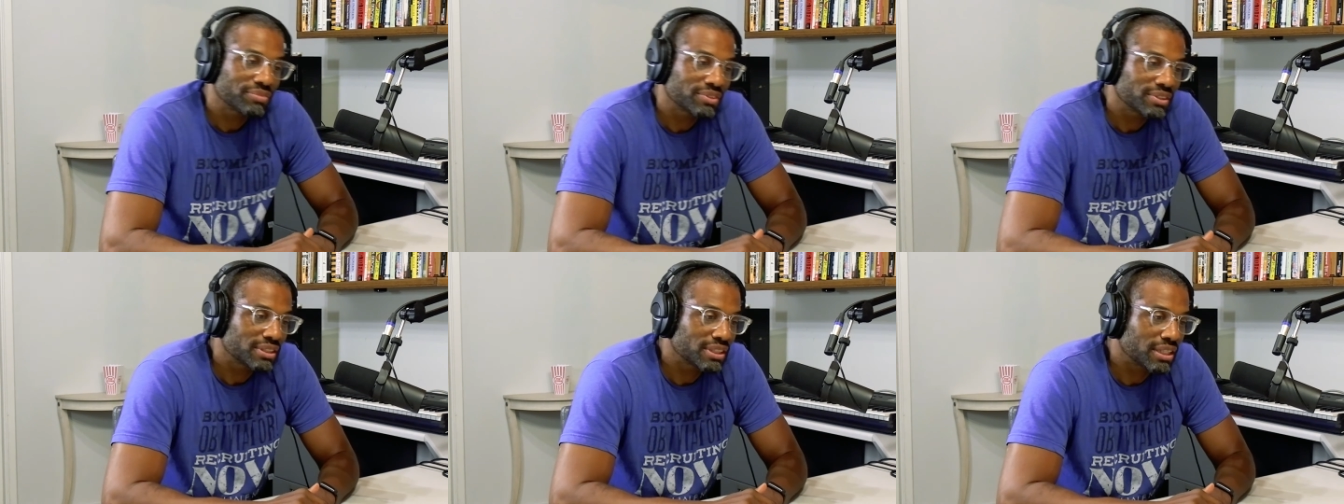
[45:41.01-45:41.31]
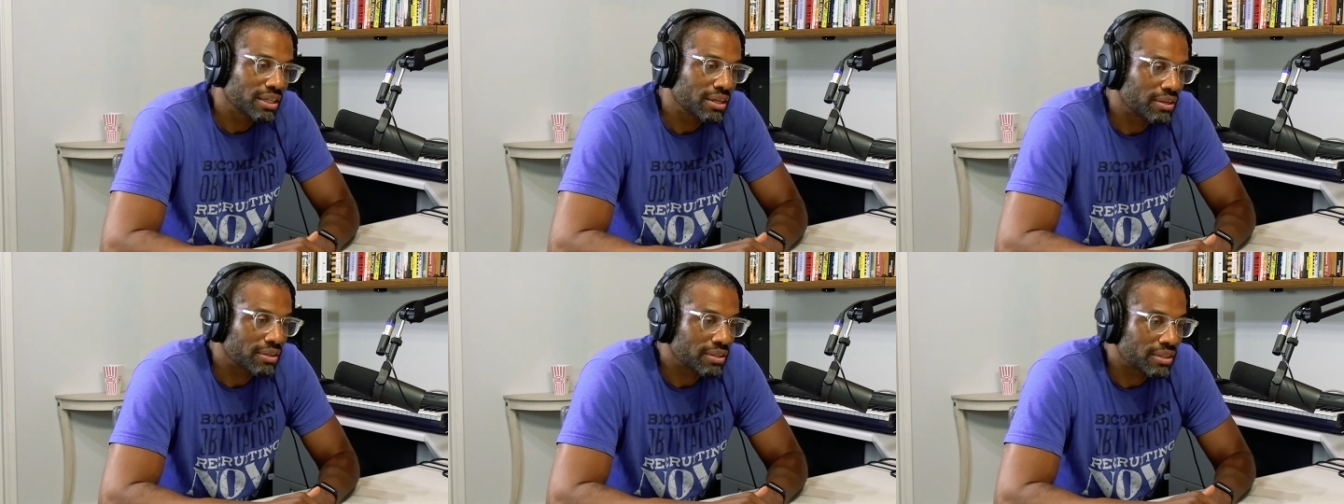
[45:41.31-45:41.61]

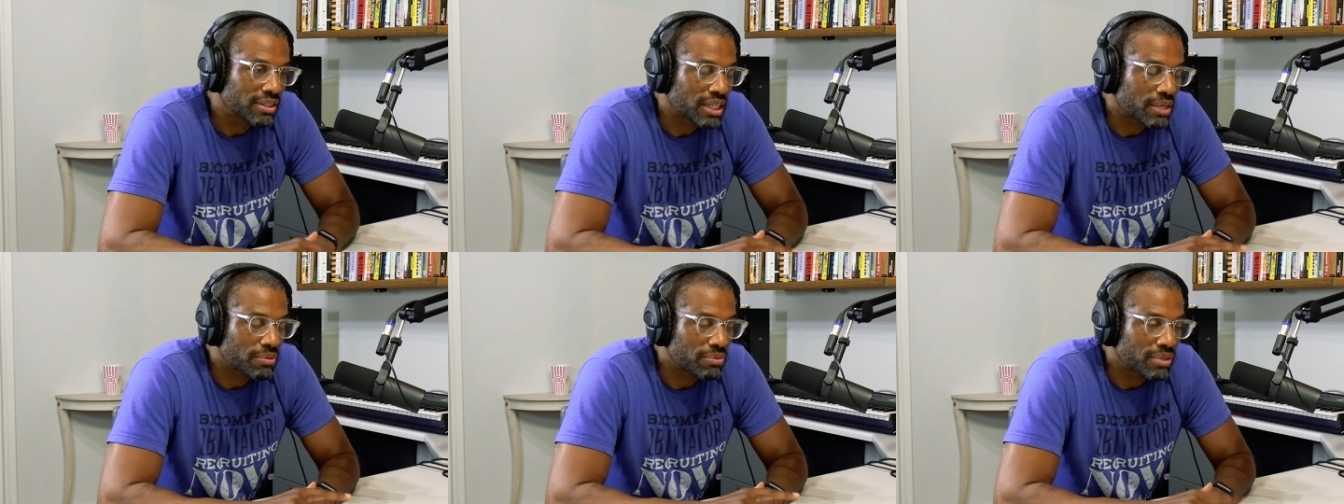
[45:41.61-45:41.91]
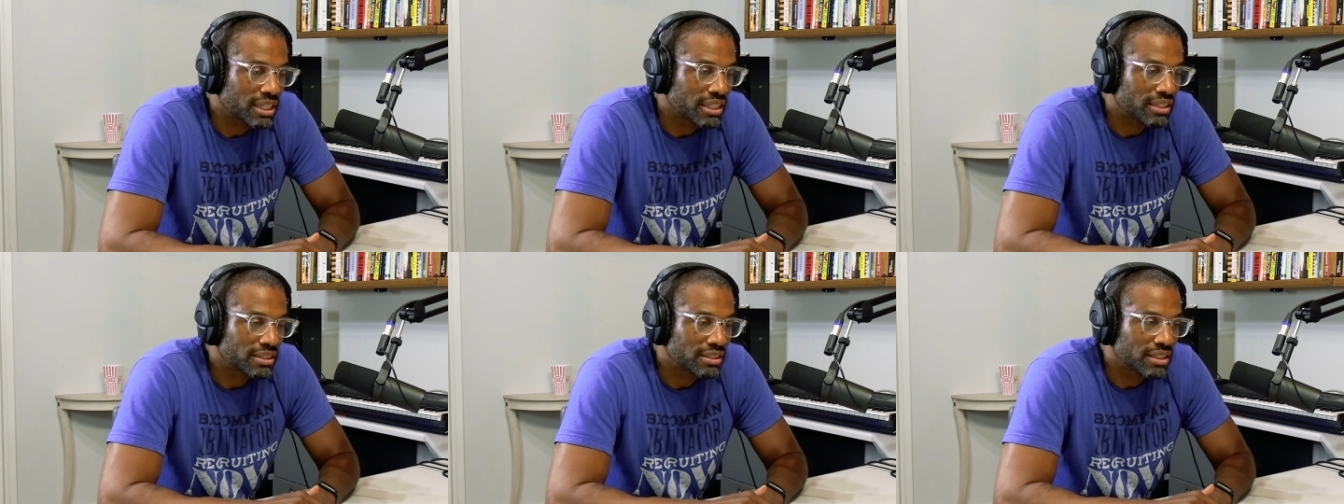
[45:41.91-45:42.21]
So, because I
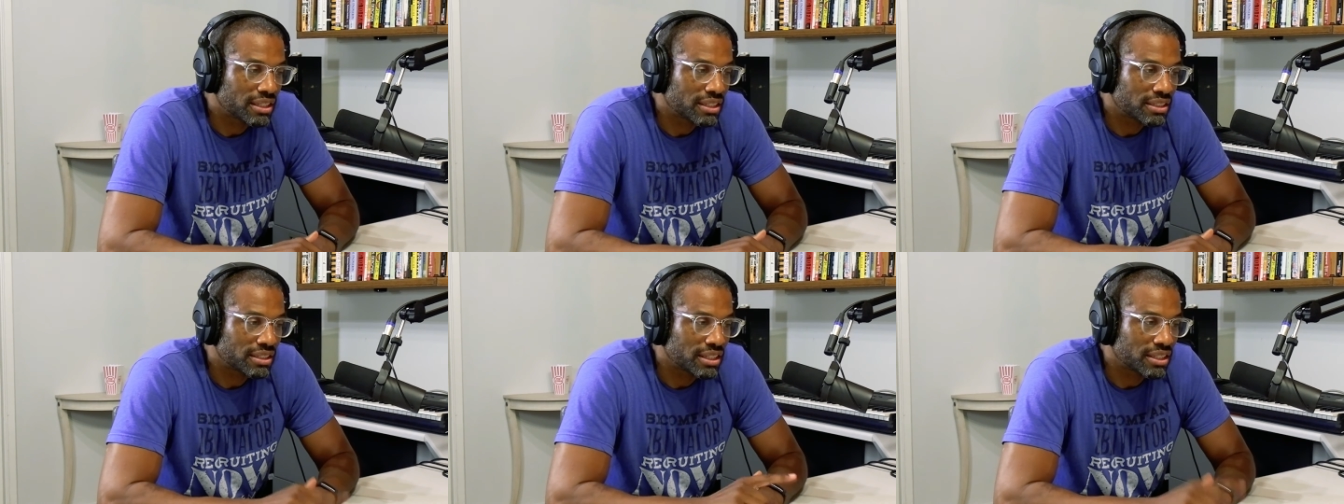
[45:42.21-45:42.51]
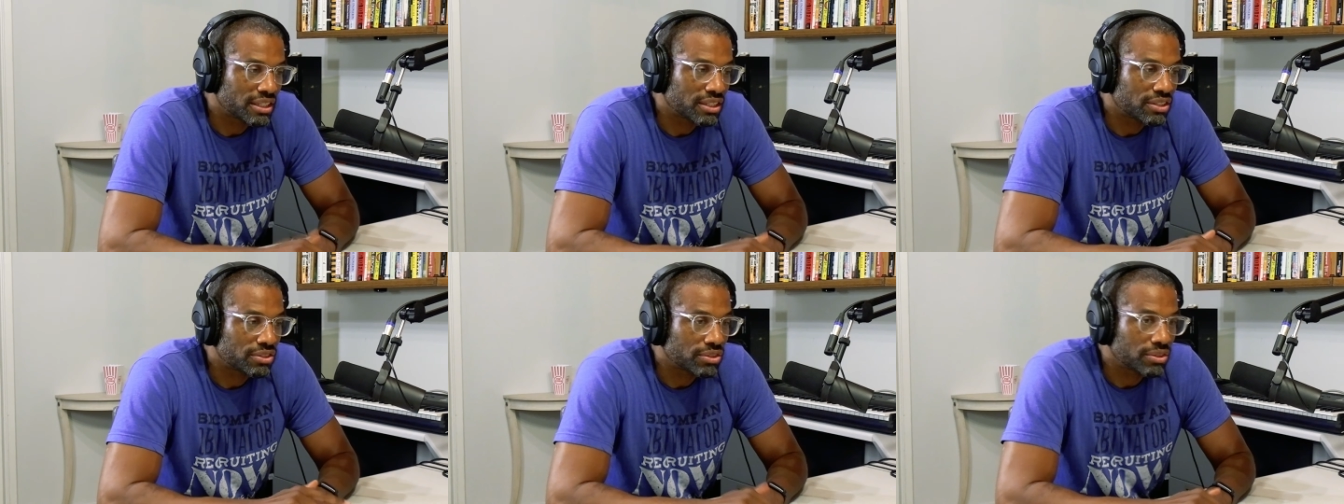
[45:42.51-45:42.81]
really
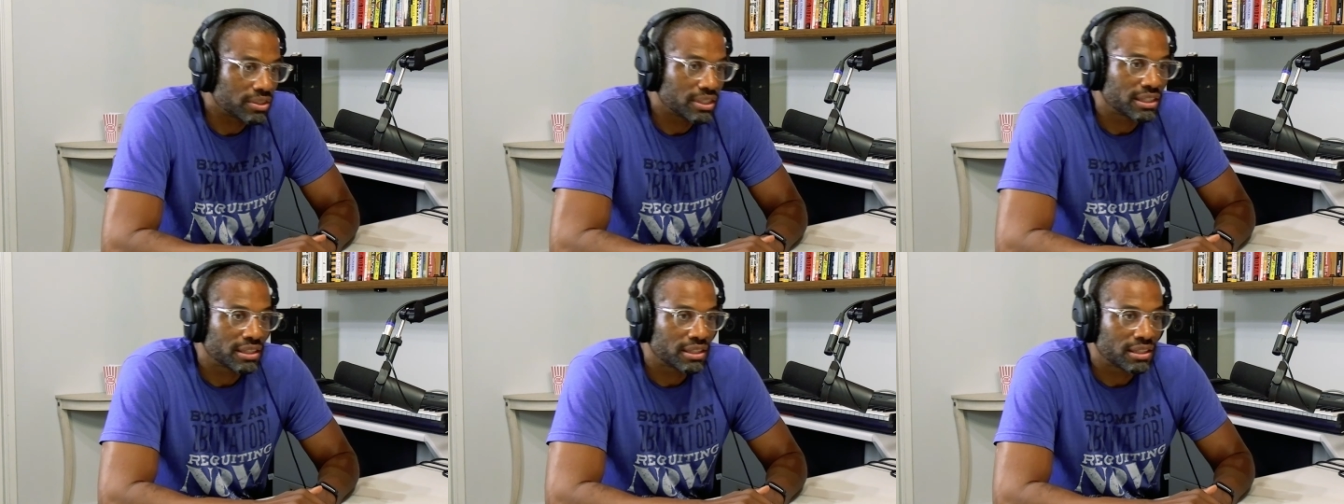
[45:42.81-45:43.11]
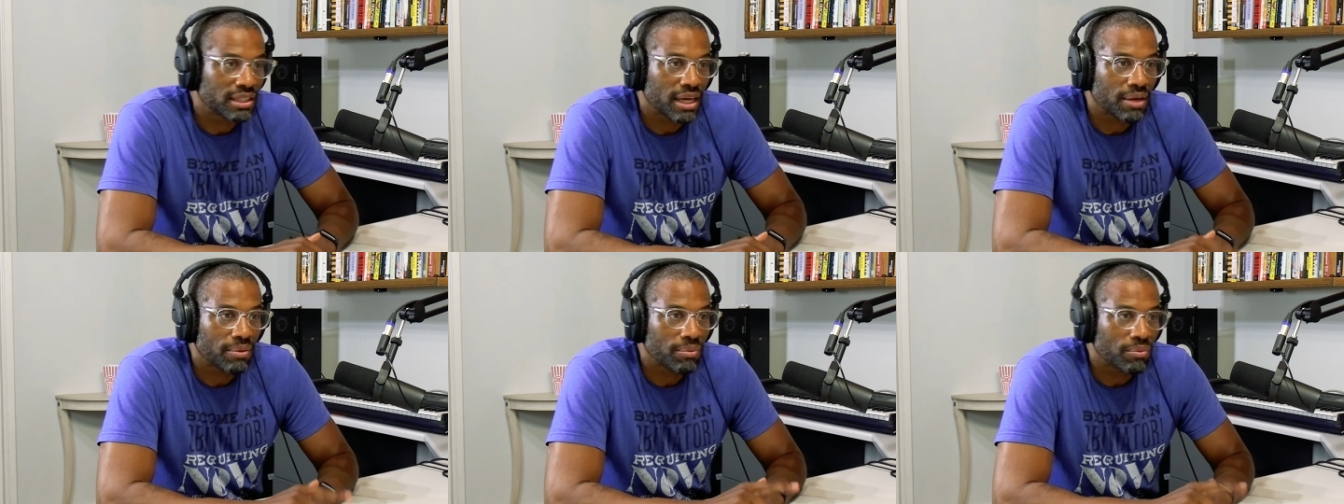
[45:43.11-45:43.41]
did enjoy
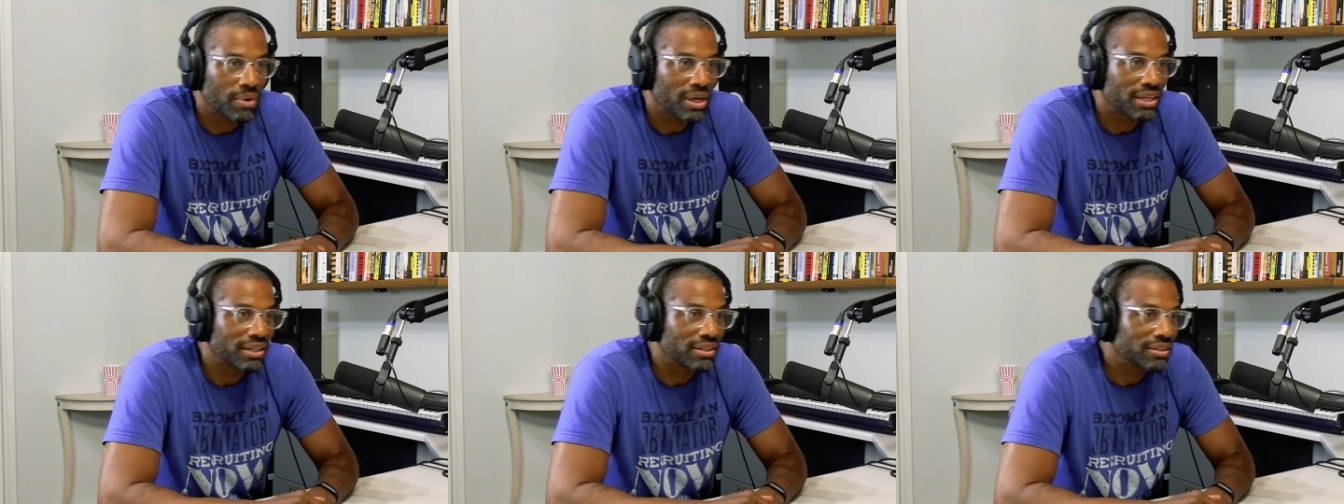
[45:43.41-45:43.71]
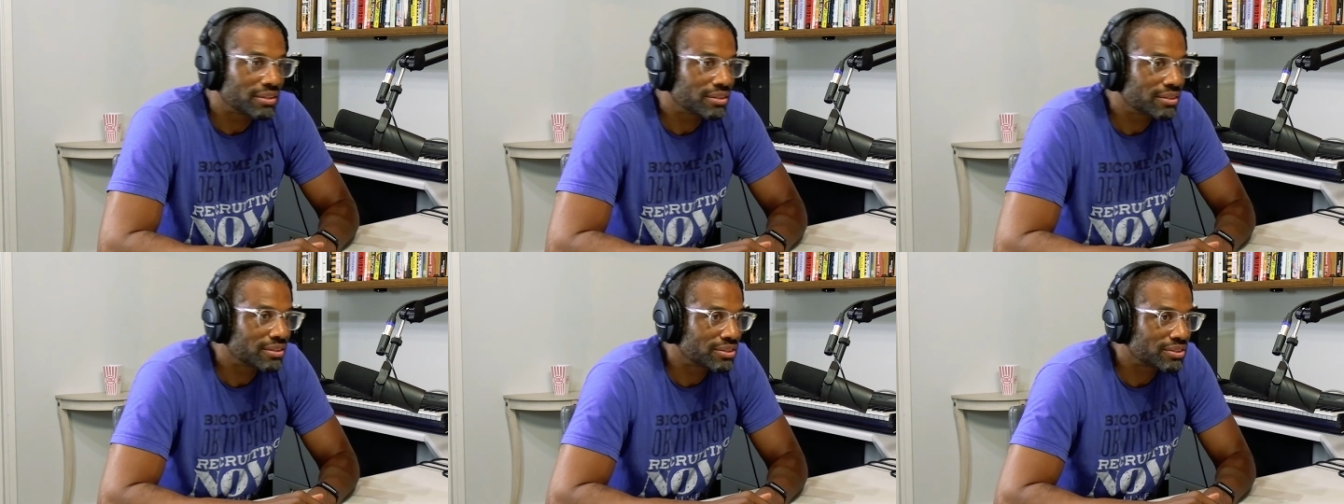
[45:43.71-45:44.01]
that one